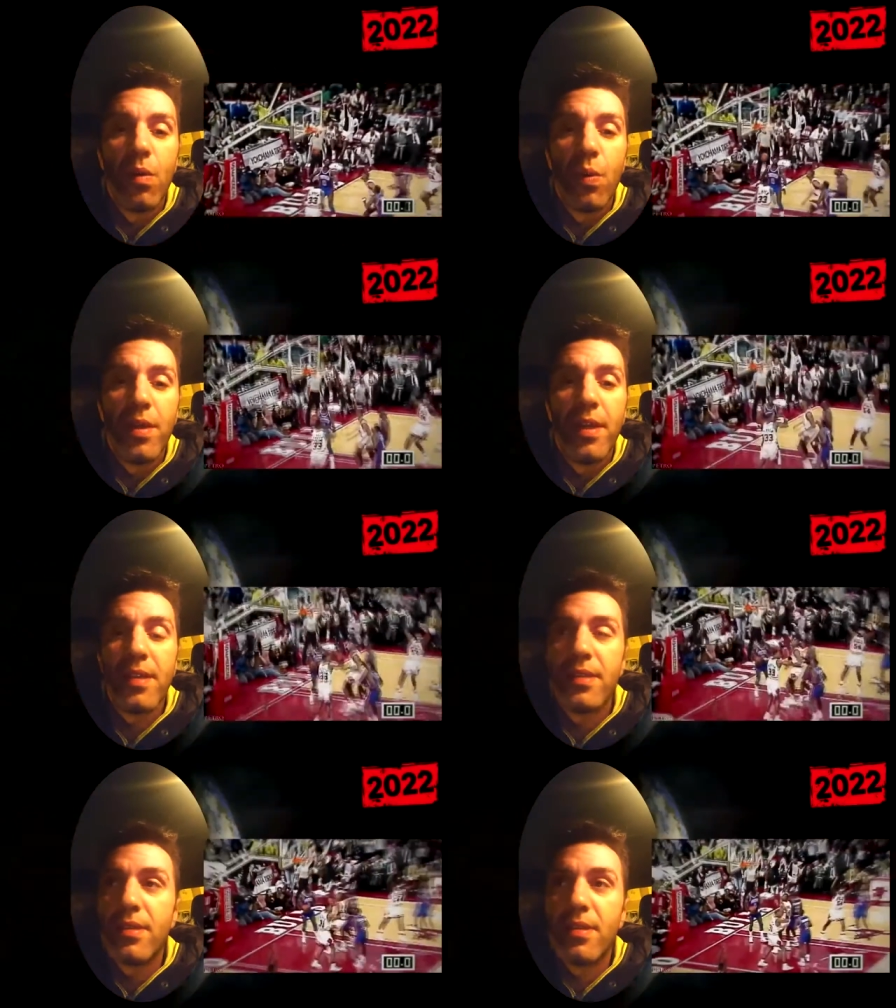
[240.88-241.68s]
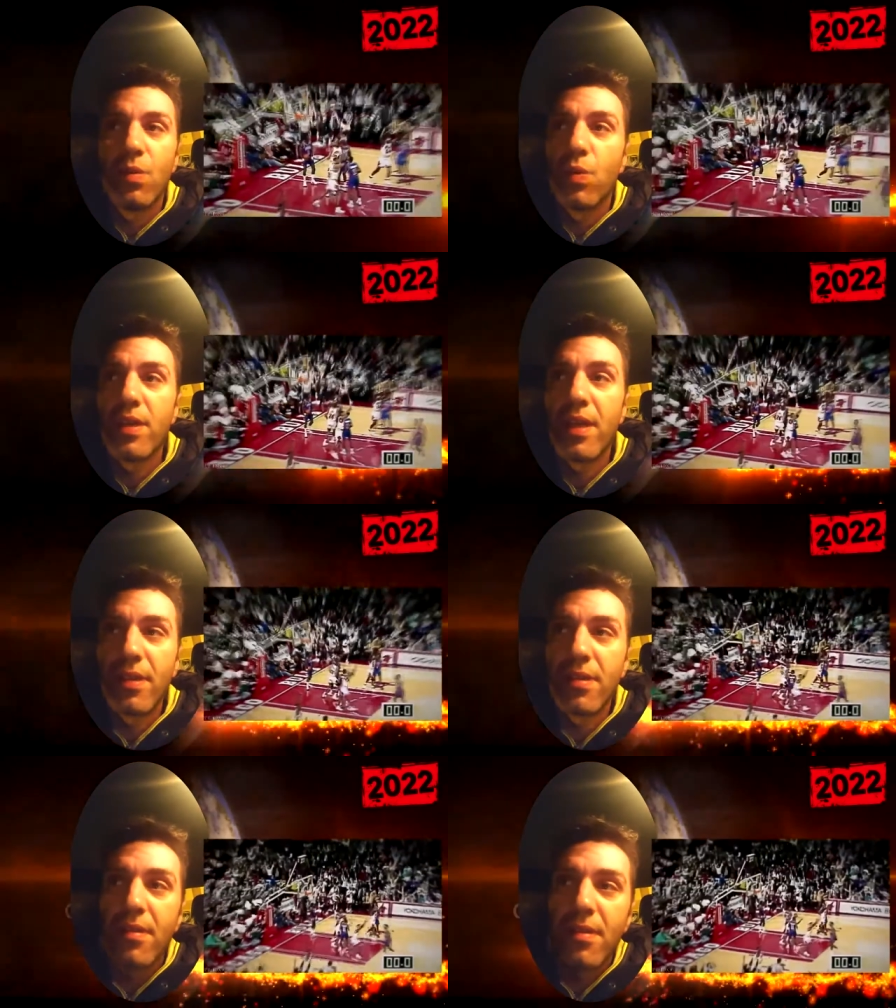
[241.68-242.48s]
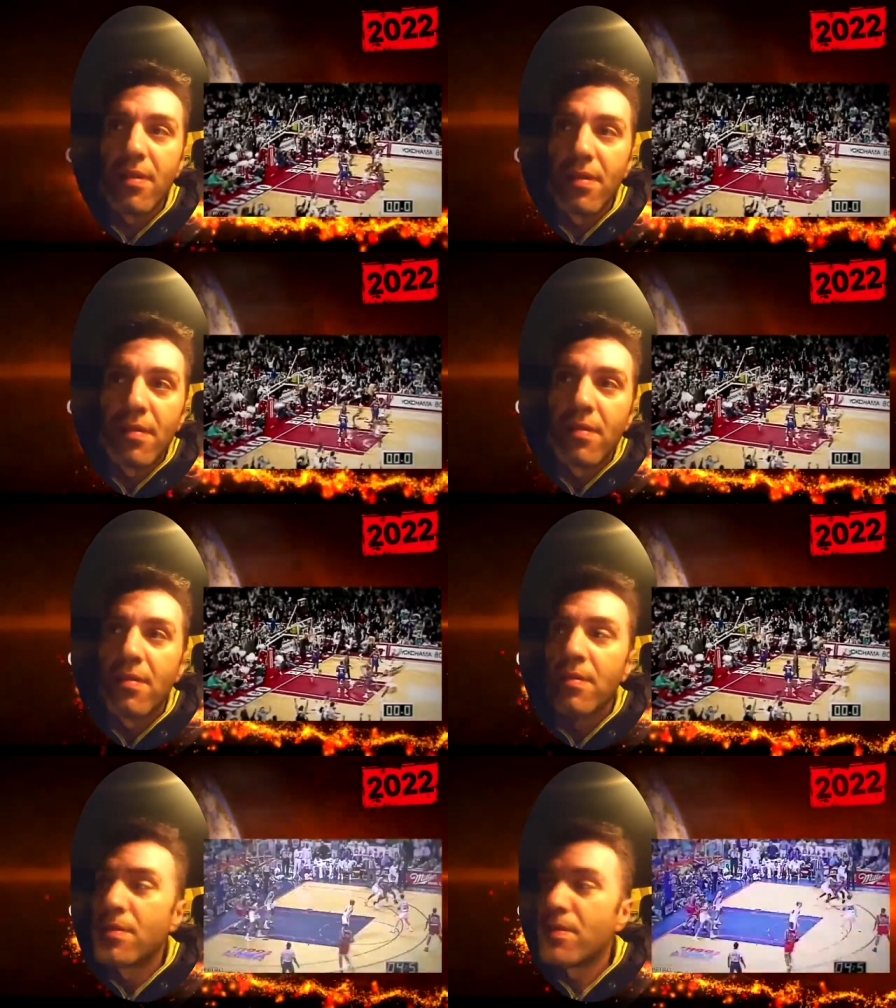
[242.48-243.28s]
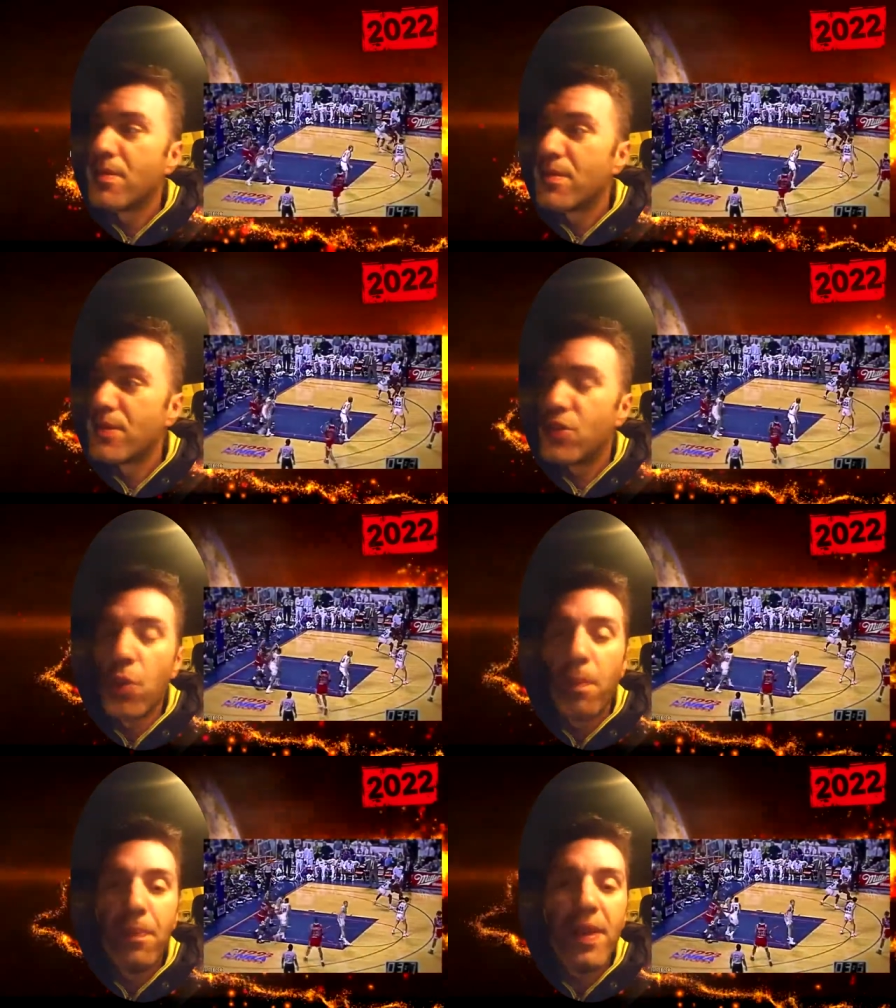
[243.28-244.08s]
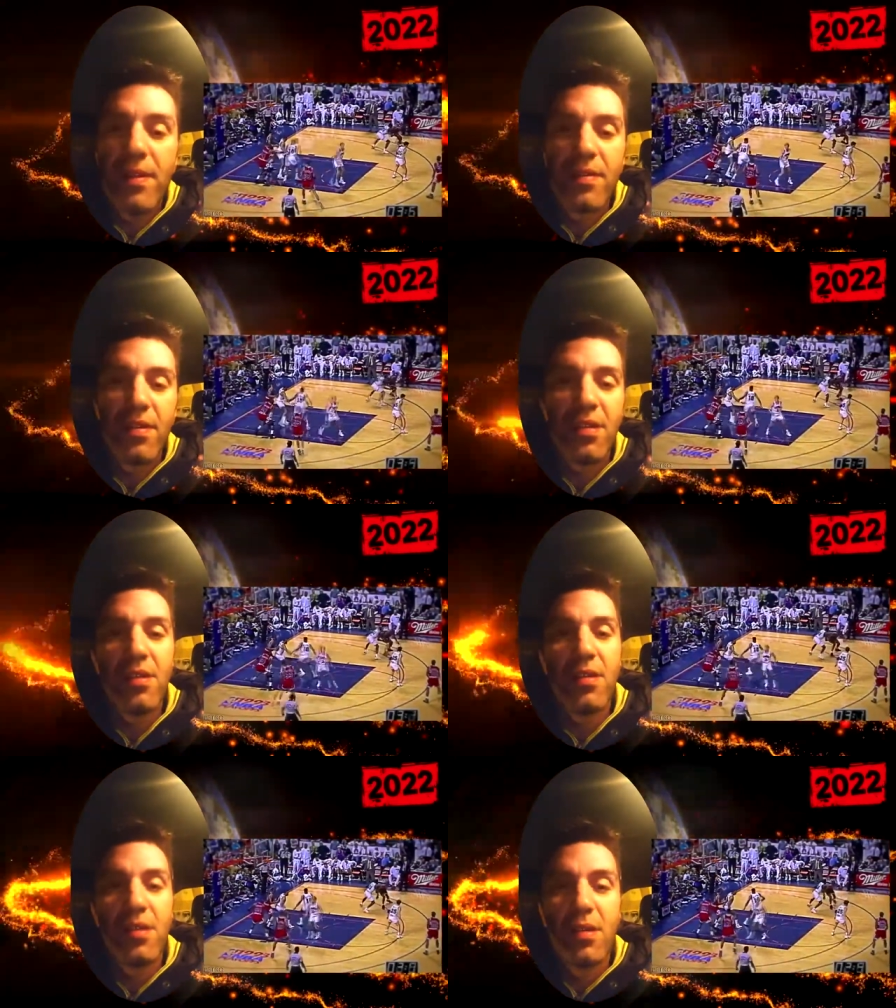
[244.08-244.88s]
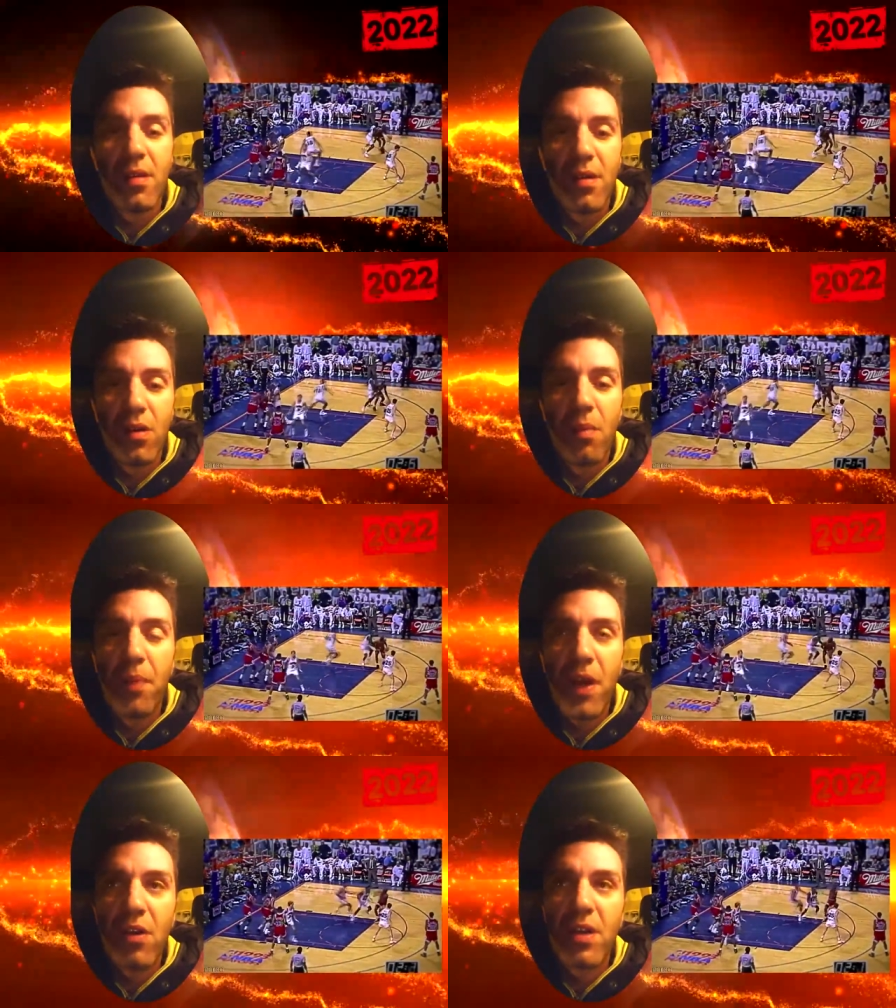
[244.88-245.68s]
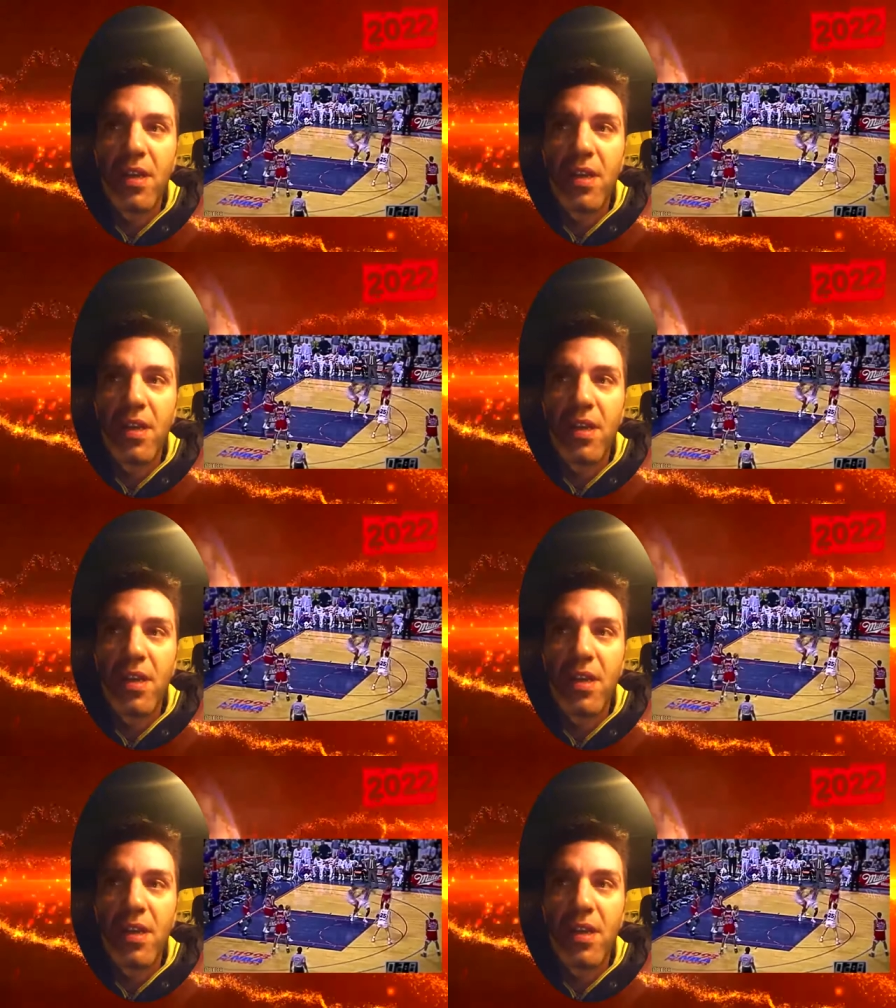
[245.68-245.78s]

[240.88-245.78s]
with that with that stupidity comparing